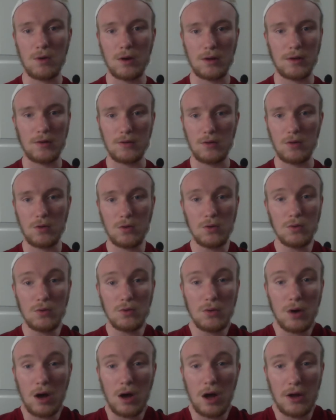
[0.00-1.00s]
because
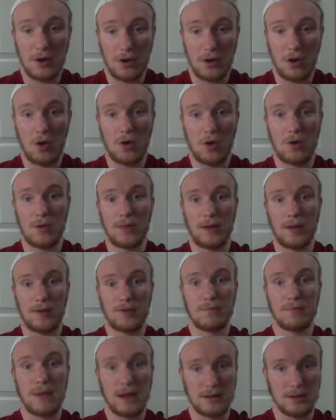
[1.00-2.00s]
who on earth
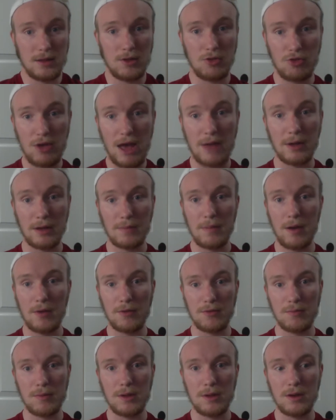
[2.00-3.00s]
expected Chadwick
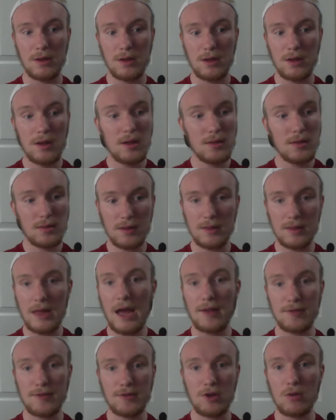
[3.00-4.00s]
Boseman to
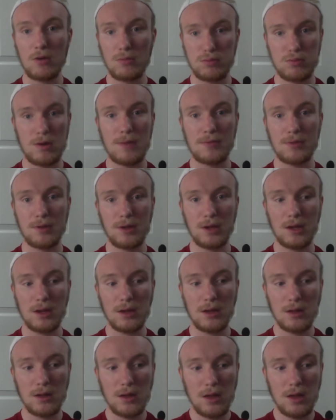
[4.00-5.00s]
die so
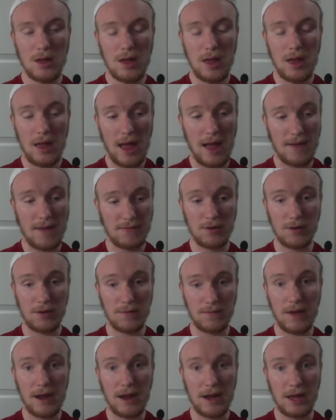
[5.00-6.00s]
abruptly after
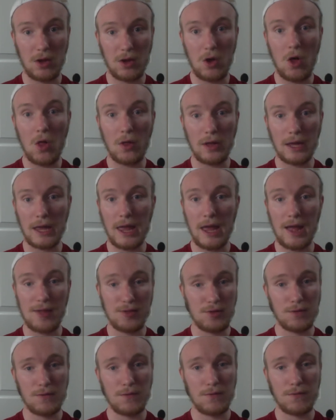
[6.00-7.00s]
fighting colon
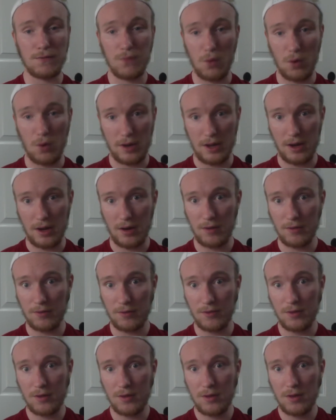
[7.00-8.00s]
cancer for 4
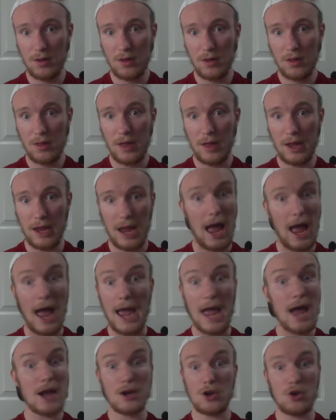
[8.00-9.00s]
years? Like, I
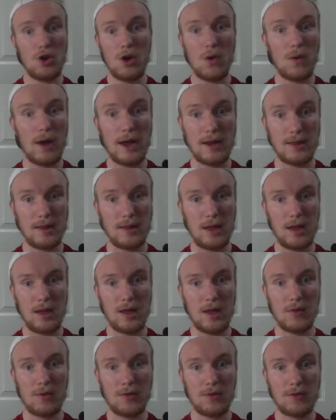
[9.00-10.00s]
had no idea
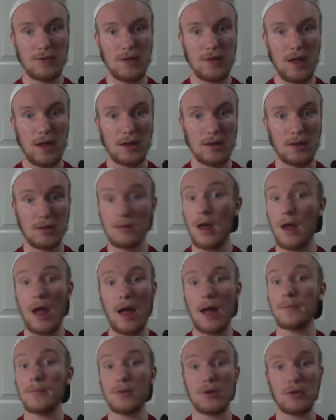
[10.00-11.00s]
he was sick.
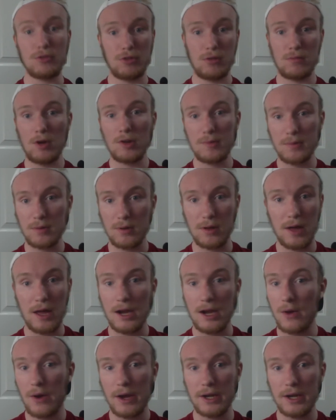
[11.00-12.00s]
I'm pretty sure most people
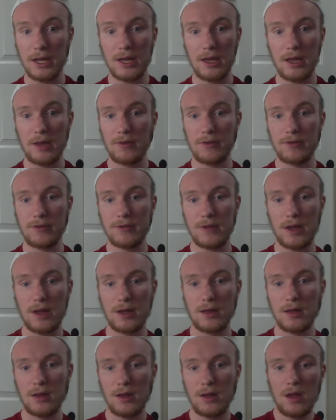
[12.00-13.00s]
had no idea he was
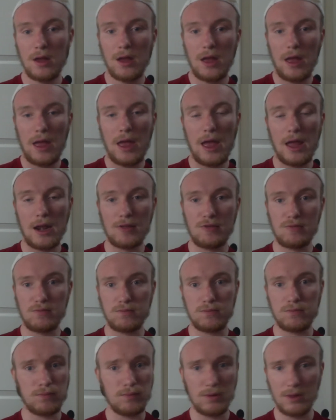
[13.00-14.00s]
sick. And it's
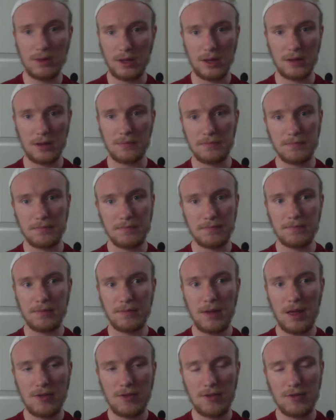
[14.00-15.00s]

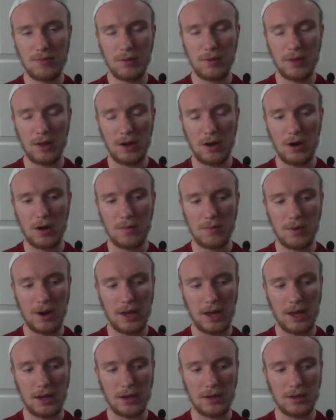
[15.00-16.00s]
just really
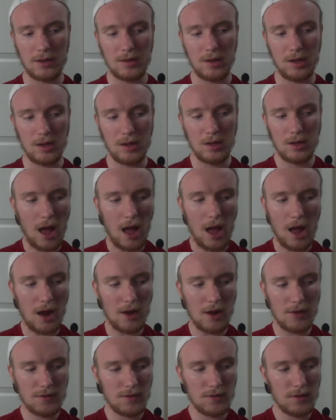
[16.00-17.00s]
heartbreaking to.
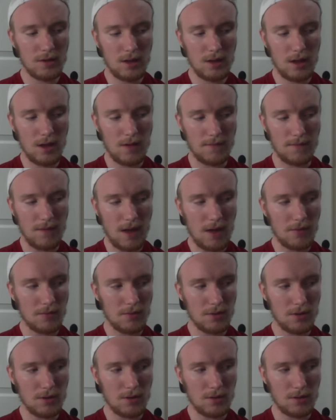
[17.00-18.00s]
Honestly, if I
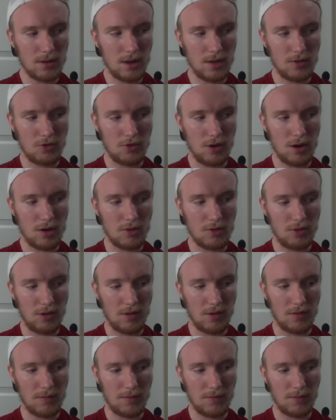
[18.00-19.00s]
were in charge
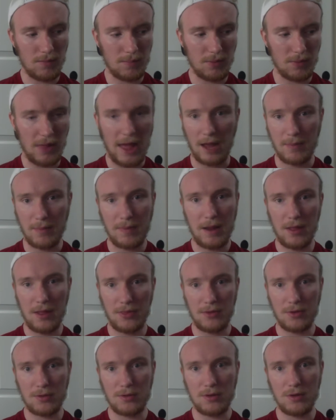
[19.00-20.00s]
of Black
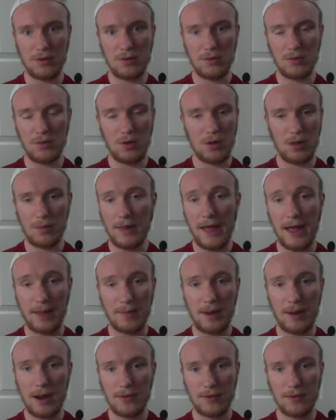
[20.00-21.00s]
Panther 2 or the
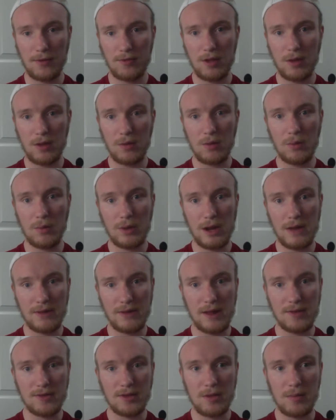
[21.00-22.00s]
Black Panther sequel, whenever
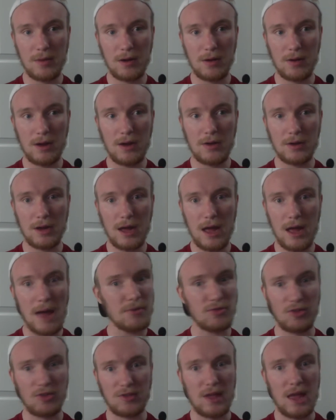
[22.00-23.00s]
that's coming around, I
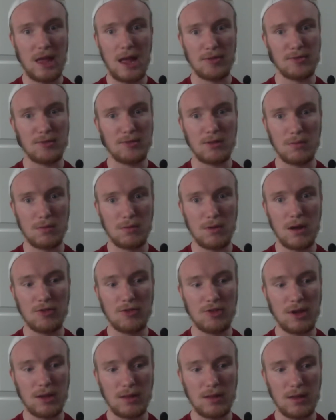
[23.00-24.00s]
would just cancel the
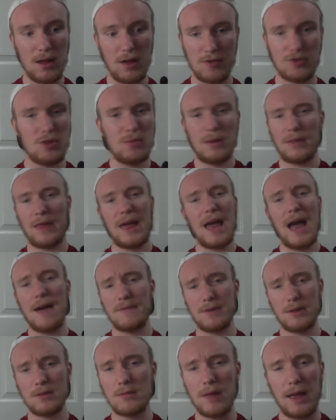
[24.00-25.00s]
project, assuming they
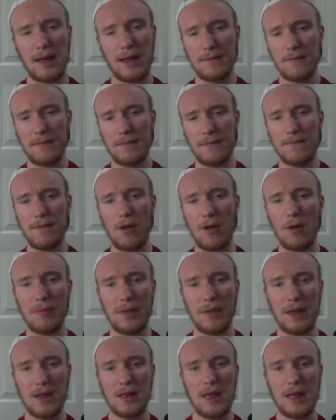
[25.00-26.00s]
haven't, like,
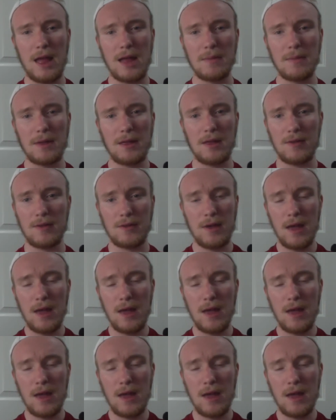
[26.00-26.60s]
filmed it yet, because